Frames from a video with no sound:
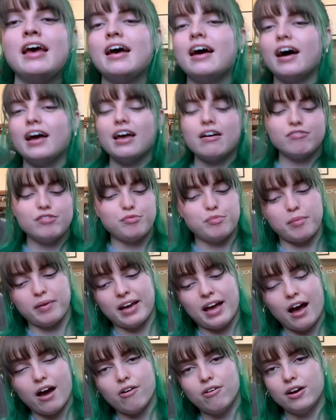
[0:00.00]
I haven't even been
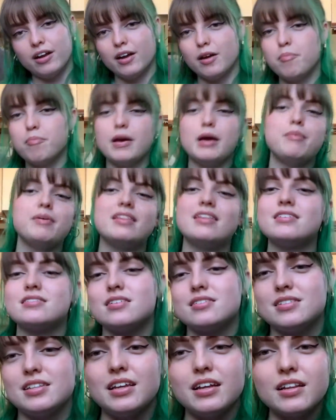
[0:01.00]
counting. Maybe this
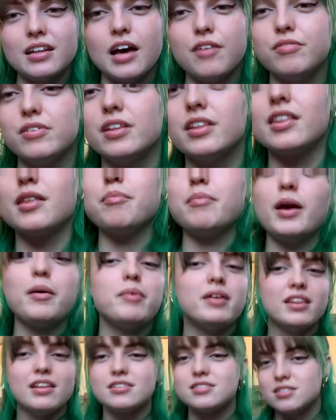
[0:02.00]
is the 11th, maybe
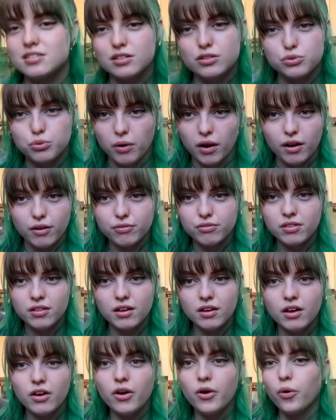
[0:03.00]
this is the 12th,
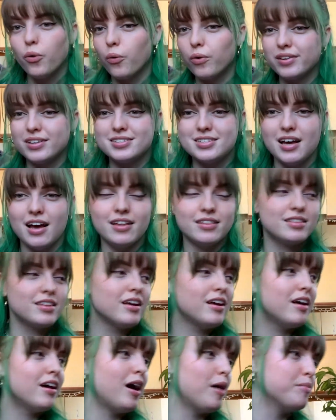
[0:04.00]
or the 10th.
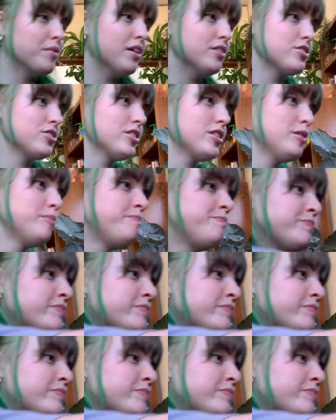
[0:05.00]
I'm not sure.